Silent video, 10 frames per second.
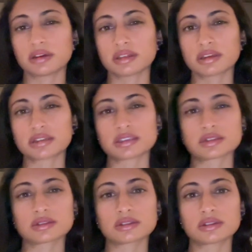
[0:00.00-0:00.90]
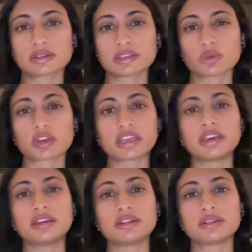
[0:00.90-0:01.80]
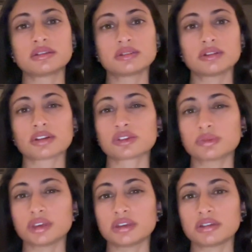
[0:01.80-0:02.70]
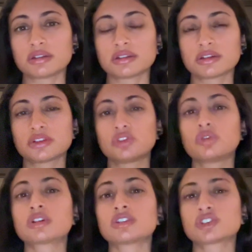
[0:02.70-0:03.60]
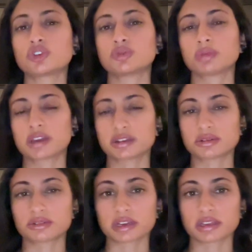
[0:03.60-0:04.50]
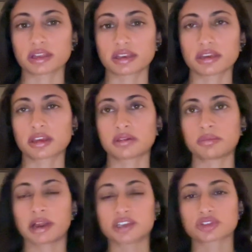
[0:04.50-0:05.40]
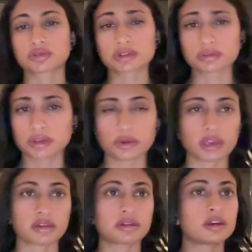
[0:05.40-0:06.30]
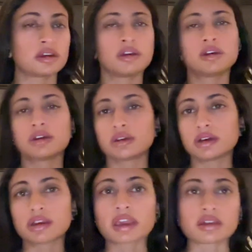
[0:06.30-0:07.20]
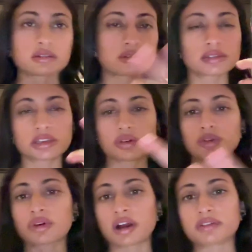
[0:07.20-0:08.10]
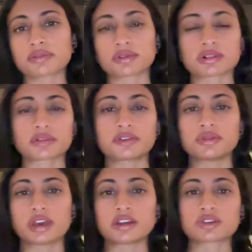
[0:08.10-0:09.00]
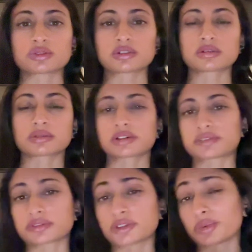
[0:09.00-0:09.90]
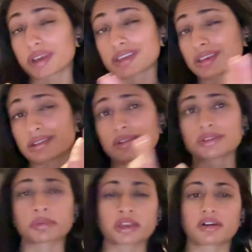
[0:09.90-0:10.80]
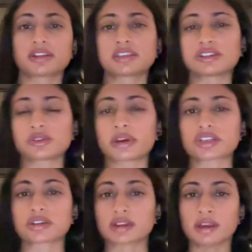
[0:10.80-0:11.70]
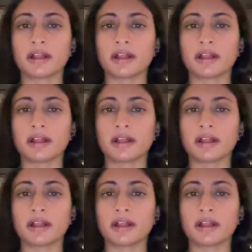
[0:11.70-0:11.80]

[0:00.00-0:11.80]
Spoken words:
I think it's somewhat key not to be too consumed by it, right? Like it can pass through. You can, again, cry for a few days or whatever, a few weeks, I don't know, depending on the situation.